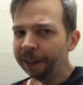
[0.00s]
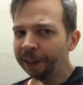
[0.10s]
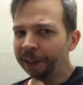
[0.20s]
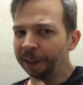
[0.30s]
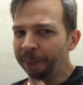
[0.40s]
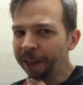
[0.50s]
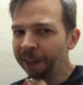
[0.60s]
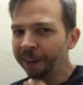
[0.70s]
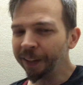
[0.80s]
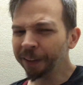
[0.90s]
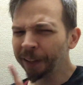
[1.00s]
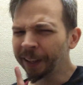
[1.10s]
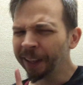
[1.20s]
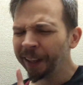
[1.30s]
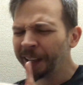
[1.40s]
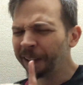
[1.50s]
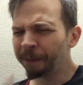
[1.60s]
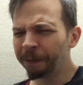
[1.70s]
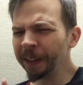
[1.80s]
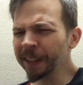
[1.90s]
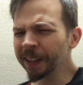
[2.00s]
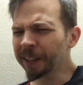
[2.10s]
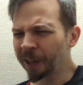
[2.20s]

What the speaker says: And I think like it fits the